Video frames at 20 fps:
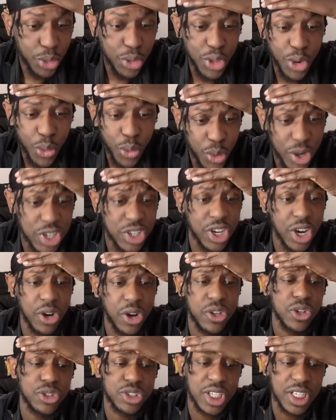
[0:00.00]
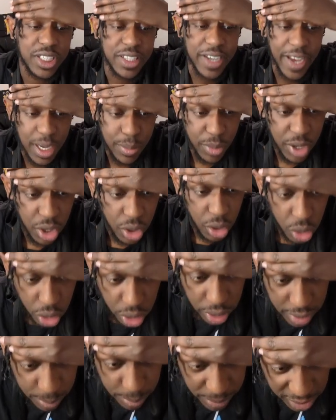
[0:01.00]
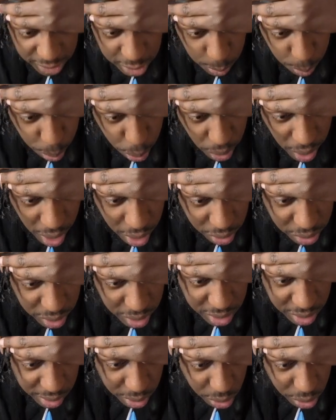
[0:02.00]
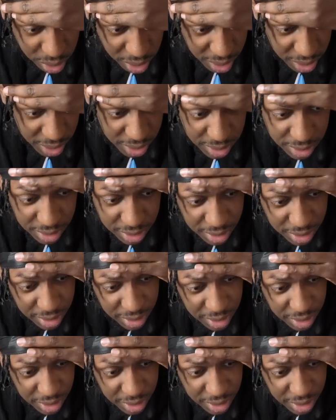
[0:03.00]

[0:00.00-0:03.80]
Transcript: the window using Nightmare Aura and about to prowl on these little kids.